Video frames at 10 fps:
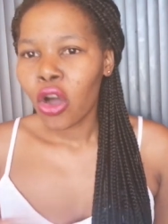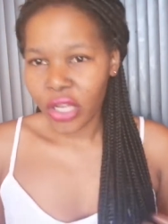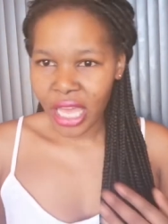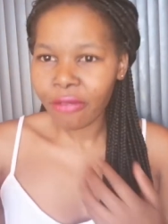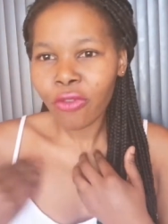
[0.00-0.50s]

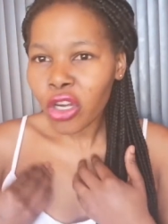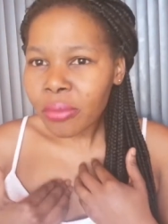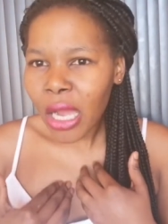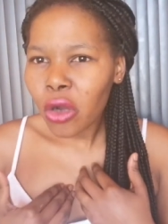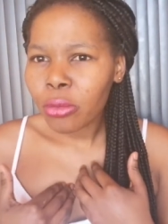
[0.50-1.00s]
Okay, I've got
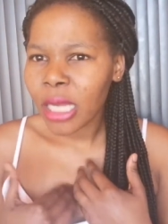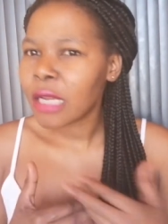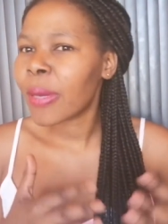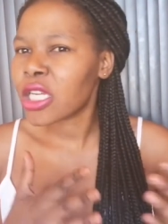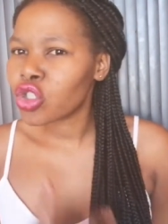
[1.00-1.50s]
my own
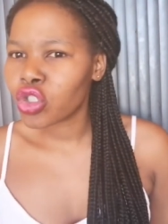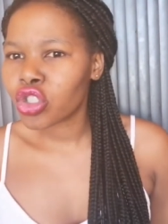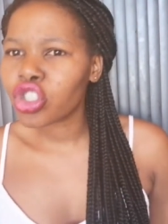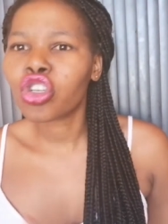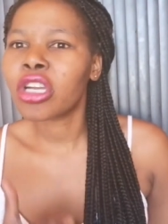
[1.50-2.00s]
money, but he's,
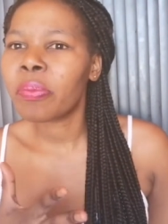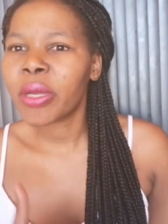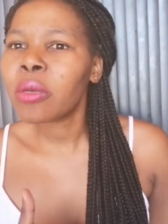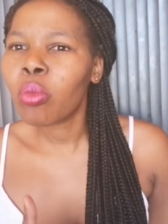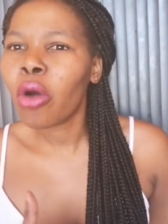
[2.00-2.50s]
he's got a
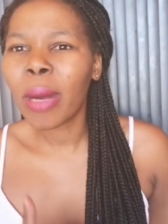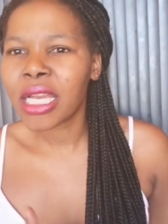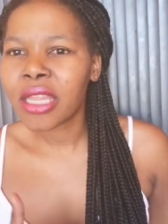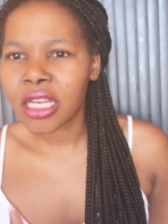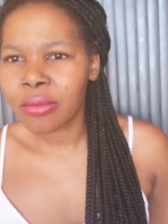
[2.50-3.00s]
bit more
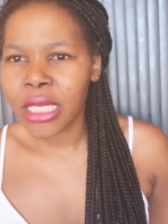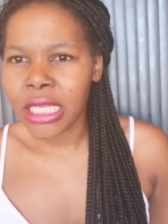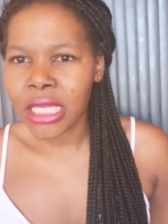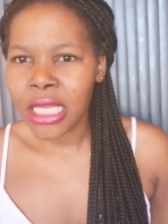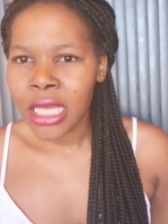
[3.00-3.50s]
money than
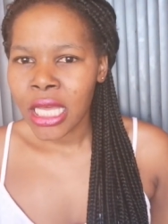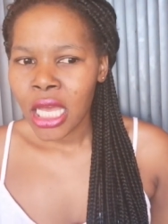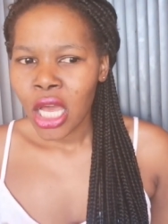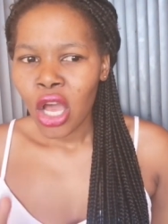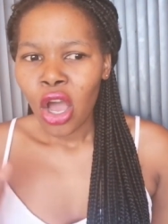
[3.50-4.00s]
me.
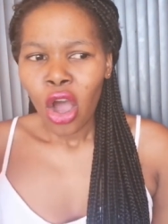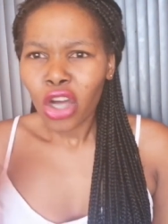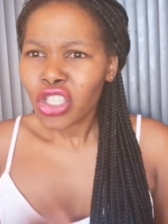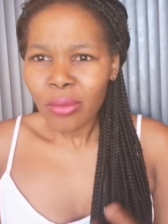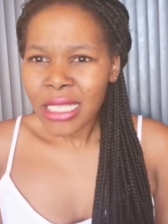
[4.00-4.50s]

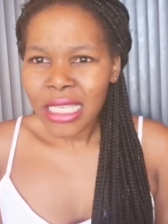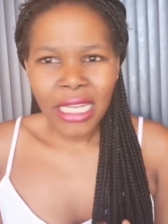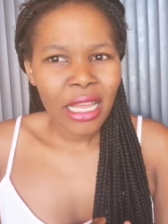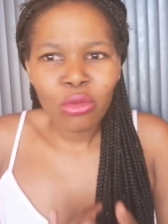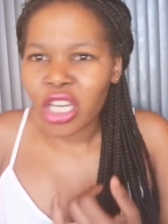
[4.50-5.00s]

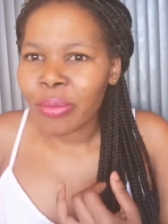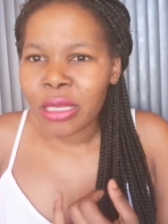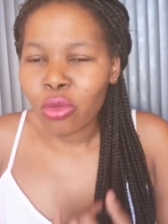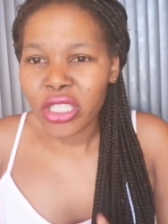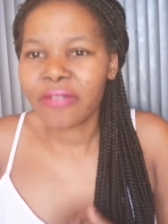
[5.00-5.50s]
Automatically, I'm going to
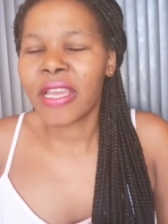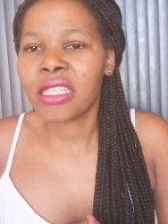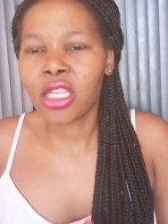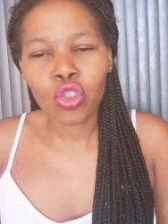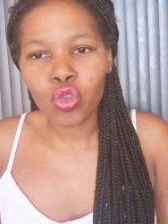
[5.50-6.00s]
be
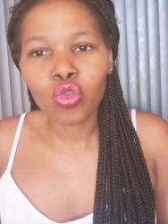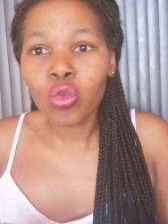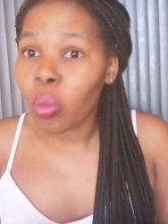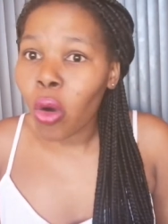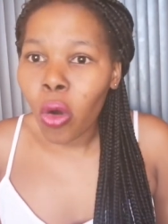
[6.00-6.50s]
motivated to
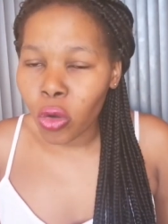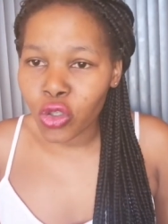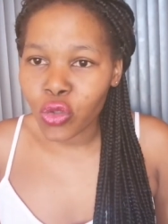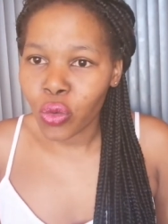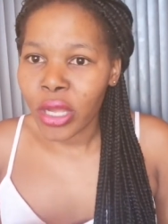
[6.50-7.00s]
do more
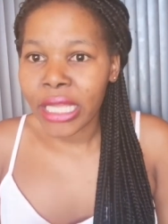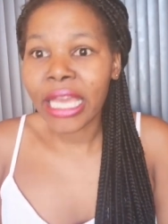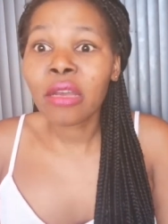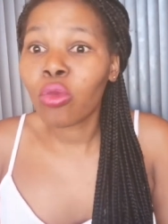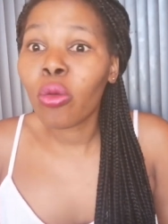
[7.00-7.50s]
also,
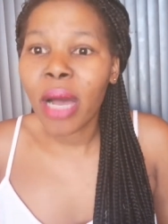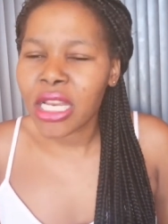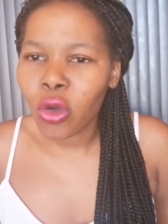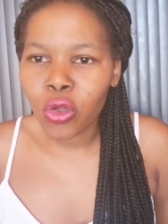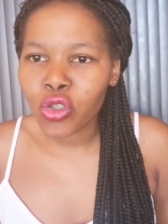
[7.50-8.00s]
get more
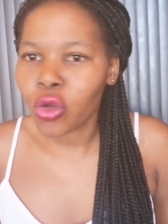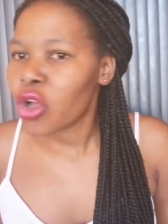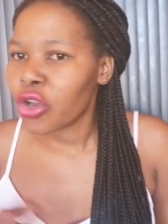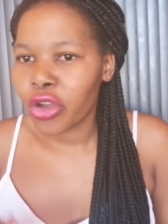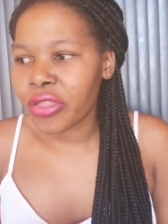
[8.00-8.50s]
money also.
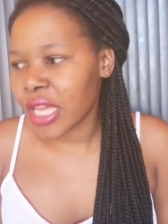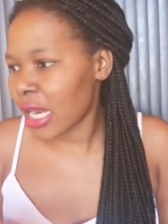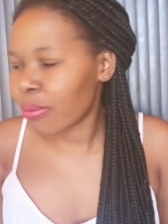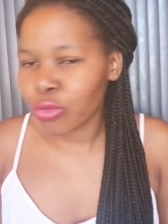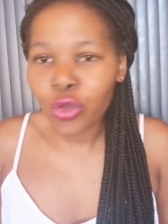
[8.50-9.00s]
Not that
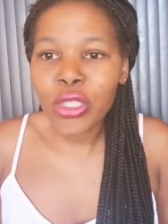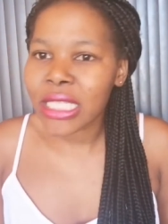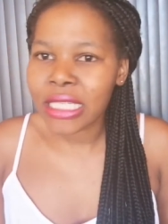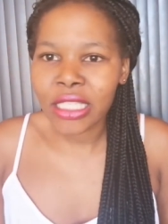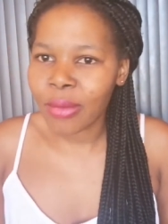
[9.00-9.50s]
I'm
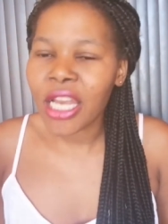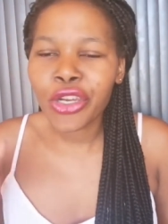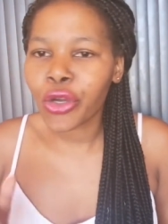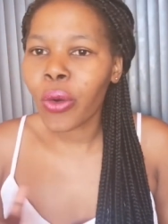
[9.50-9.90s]
using his money,